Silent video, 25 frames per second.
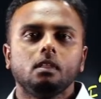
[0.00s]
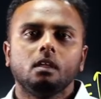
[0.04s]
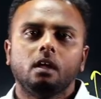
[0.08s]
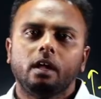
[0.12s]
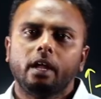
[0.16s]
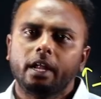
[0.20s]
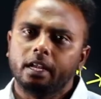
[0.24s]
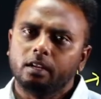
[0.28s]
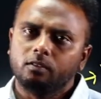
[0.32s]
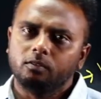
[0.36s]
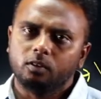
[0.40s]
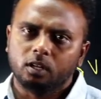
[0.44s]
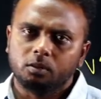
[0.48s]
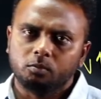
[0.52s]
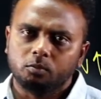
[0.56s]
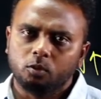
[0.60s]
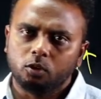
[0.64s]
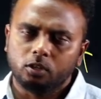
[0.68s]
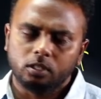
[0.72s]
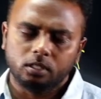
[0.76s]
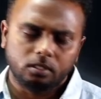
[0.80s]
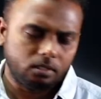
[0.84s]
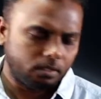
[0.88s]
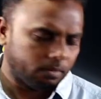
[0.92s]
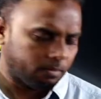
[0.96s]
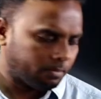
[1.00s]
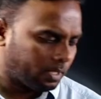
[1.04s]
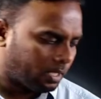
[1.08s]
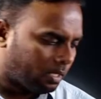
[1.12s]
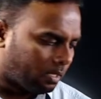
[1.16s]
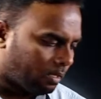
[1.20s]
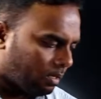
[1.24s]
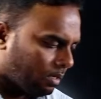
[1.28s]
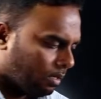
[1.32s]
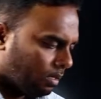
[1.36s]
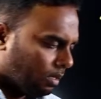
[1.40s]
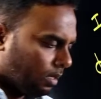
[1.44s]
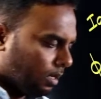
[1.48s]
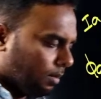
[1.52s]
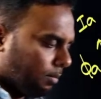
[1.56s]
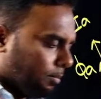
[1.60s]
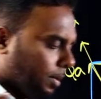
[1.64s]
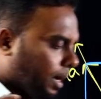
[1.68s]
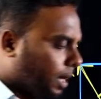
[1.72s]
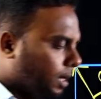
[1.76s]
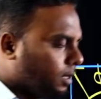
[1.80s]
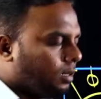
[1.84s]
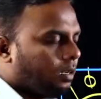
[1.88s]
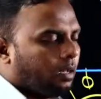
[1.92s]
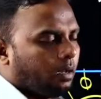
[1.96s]
and one more is
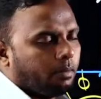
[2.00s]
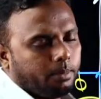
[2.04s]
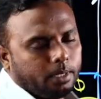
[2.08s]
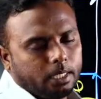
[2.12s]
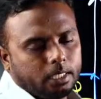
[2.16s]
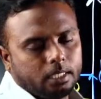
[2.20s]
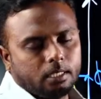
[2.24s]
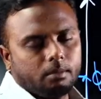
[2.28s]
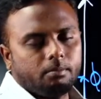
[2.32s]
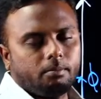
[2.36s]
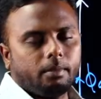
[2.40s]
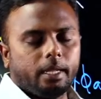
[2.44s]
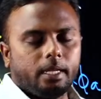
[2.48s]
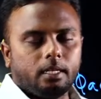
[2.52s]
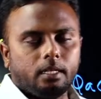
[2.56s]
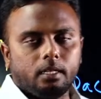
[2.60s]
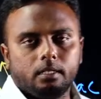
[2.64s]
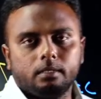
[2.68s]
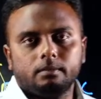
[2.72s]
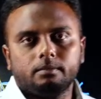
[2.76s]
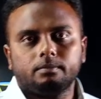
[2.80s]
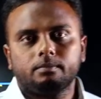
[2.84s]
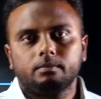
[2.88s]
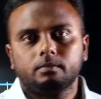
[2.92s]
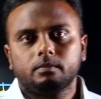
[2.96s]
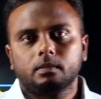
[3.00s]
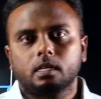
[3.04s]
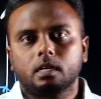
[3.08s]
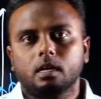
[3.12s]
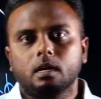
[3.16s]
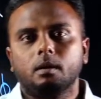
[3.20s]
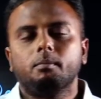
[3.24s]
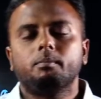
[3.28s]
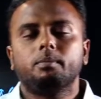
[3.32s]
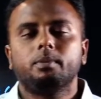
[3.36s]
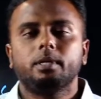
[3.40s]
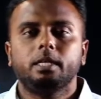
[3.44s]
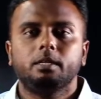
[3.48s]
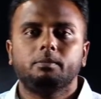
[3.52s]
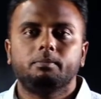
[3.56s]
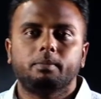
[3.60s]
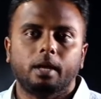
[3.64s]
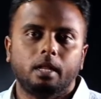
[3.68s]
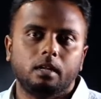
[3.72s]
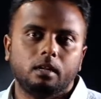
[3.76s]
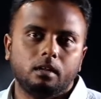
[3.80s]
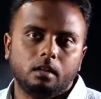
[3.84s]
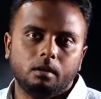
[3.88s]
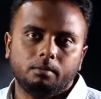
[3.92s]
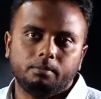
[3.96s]
parallel operation mainly. Complete
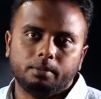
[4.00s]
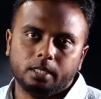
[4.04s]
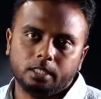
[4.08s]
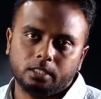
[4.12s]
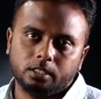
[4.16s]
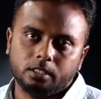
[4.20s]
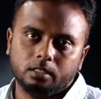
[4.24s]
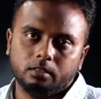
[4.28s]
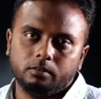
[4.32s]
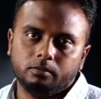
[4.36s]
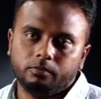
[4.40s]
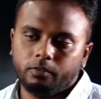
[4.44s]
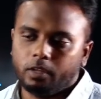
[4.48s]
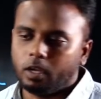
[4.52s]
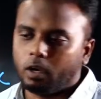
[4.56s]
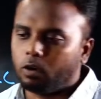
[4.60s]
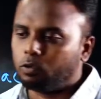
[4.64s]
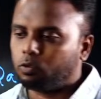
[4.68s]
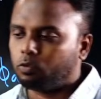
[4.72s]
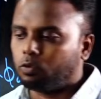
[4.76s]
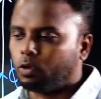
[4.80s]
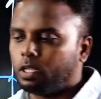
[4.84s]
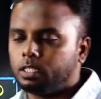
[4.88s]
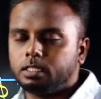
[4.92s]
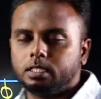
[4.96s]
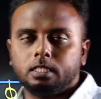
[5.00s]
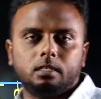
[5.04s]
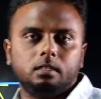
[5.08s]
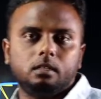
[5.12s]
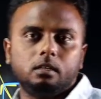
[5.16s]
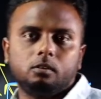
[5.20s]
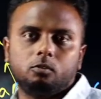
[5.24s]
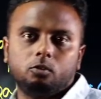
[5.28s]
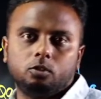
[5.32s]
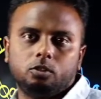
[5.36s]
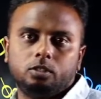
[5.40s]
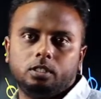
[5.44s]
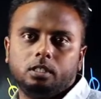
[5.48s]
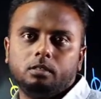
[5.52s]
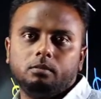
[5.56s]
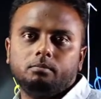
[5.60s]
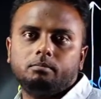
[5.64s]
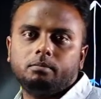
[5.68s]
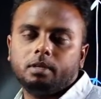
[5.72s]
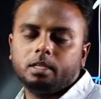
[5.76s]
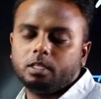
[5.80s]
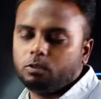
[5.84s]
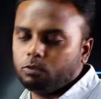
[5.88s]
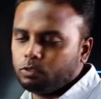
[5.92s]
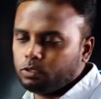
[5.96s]
parallel operation, we have to answer the question
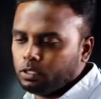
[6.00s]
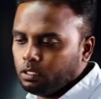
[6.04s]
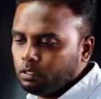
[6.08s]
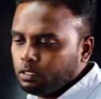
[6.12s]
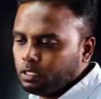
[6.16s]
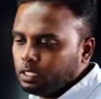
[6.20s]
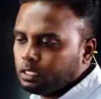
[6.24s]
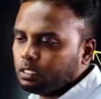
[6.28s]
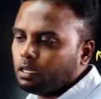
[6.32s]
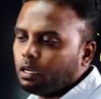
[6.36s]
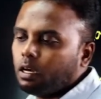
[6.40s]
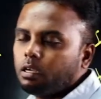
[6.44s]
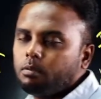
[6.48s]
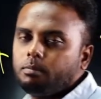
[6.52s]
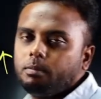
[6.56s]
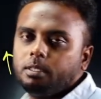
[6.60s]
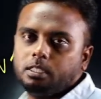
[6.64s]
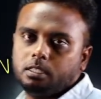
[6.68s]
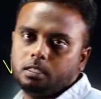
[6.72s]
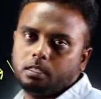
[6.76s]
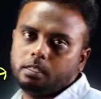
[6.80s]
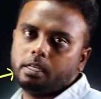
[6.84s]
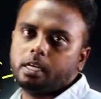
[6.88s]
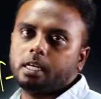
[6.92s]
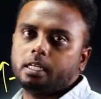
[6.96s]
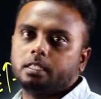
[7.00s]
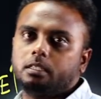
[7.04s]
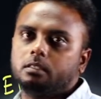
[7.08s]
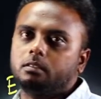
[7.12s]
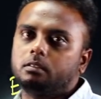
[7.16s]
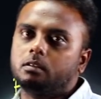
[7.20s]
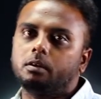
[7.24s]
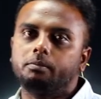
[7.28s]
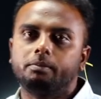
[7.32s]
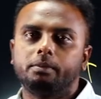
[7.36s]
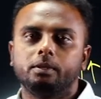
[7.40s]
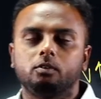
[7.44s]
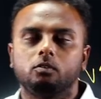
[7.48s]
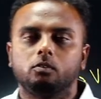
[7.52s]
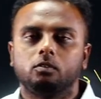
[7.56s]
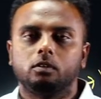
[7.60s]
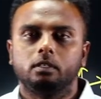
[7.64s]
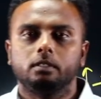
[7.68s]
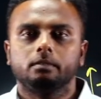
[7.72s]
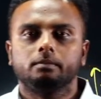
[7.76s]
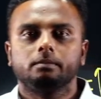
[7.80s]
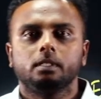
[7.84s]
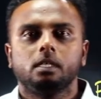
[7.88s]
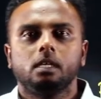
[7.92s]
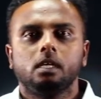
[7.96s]
by using this armature reaction topic only.
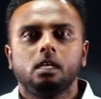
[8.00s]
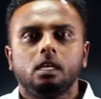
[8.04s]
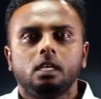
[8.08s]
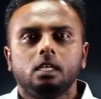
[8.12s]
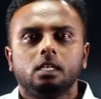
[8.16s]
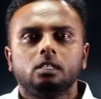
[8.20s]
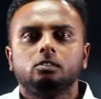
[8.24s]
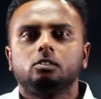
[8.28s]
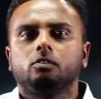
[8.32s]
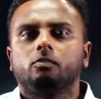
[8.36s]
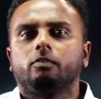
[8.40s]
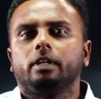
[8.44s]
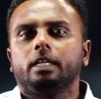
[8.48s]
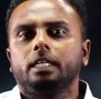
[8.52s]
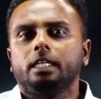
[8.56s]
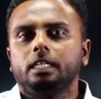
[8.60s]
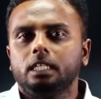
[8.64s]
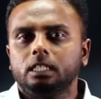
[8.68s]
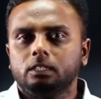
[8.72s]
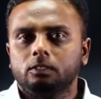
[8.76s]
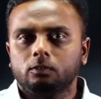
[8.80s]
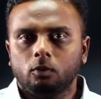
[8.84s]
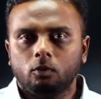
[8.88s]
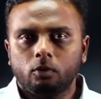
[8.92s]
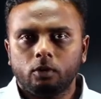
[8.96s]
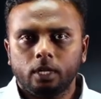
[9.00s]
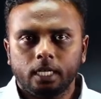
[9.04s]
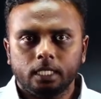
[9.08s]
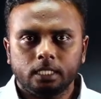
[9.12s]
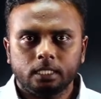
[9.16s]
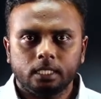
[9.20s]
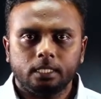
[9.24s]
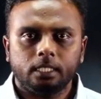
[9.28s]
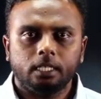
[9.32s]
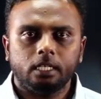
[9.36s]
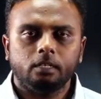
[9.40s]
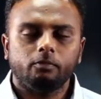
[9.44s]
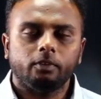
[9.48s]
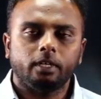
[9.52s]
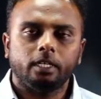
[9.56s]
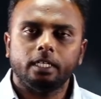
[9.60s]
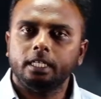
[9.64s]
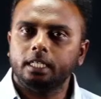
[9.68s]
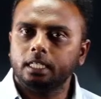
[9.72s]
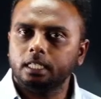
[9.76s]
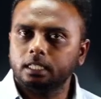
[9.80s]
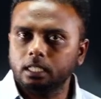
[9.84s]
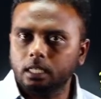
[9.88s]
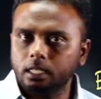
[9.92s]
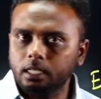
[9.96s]
So when it is over excited, when it
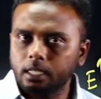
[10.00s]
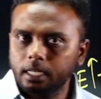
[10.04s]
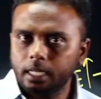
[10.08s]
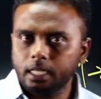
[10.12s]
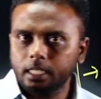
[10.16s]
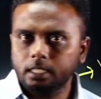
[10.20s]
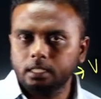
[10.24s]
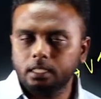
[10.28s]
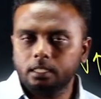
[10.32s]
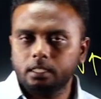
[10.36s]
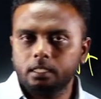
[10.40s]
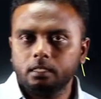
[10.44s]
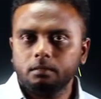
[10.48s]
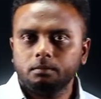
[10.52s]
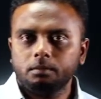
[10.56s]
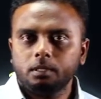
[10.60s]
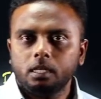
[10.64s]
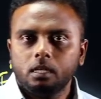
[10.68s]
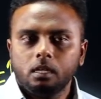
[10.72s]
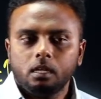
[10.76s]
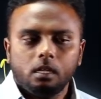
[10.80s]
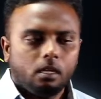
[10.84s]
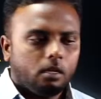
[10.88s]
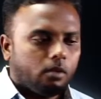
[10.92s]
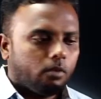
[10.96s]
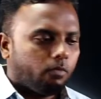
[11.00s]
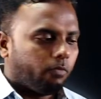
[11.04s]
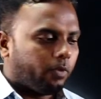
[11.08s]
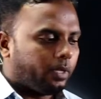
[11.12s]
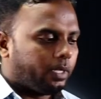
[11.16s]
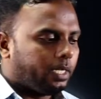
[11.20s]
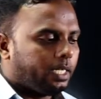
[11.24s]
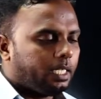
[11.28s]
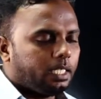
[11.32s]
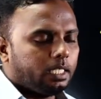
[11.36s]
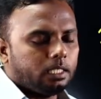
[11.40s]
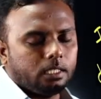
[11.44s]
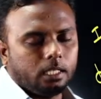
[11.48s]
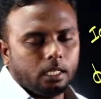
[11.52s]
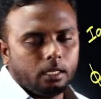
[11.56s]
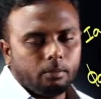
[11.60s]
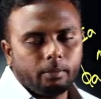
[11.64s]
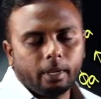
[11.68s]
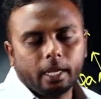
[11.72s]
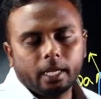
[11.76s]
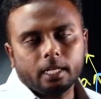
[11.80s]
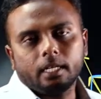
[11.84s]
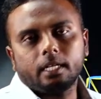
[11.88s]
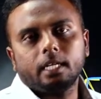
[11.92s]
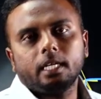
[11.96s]
is under excited, when it is
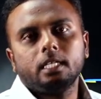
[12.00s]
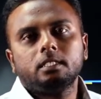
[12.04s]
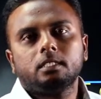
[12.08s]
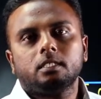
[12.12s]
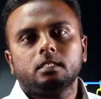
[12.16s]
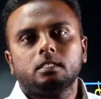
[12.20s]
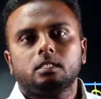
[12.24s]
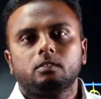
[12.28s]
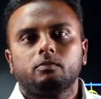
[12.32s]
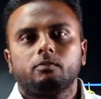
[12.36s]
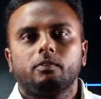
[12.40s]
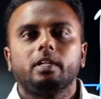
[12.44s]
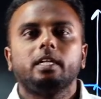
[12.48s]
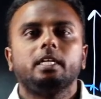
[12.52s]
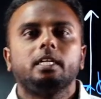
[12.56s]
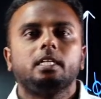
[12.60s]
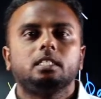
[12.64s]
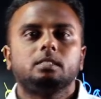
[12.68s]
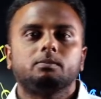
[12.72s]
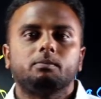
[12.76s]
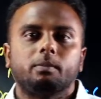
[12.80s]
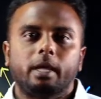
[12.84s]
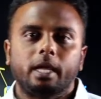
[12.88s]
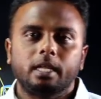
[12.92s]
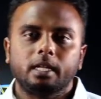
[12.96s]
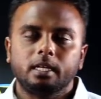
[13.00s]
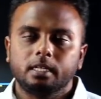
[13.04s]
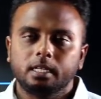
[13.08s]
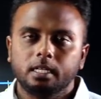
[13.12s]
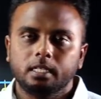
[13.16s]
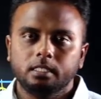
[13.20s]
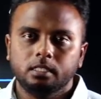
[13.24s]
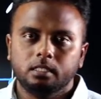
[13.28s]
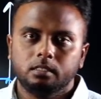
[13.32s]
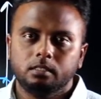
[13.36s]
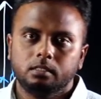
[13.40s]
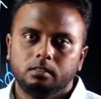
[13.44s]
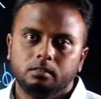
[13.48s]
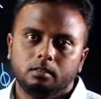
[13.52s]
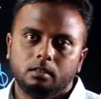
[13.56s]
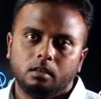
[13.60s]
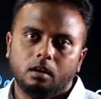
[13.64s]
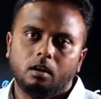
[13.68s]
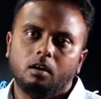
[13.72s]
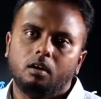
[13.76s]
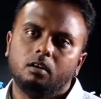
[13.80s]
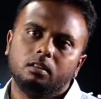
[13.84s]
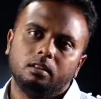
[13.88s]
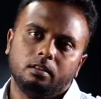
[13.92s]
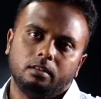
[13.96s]
demagnetizes, when it is magnetizes,
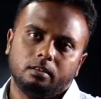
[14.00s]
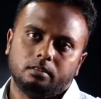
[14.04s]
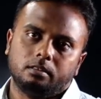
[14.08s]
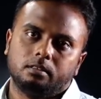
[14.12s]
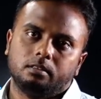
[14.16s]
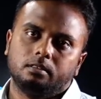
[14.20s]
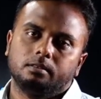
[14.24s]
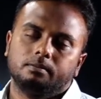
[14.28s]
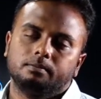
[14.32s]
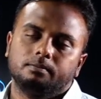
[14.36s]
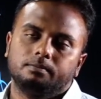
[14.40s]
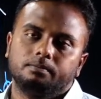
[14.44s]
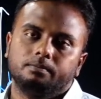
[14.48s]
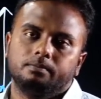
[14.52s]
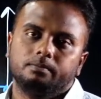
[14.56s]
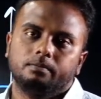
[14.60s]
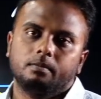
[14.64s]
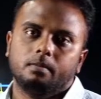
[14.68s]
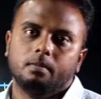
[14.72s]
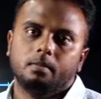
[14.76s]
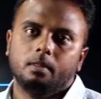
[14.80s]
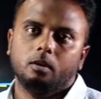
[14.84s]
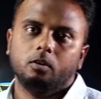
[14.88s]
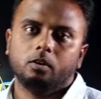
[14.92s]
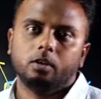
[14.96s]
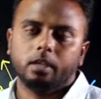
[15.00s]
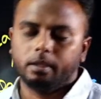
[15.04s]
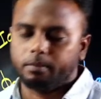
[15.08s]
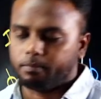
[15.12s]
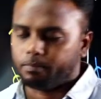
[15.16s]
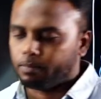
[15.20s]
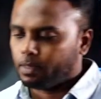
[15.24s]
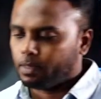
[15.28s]
all this. Okay.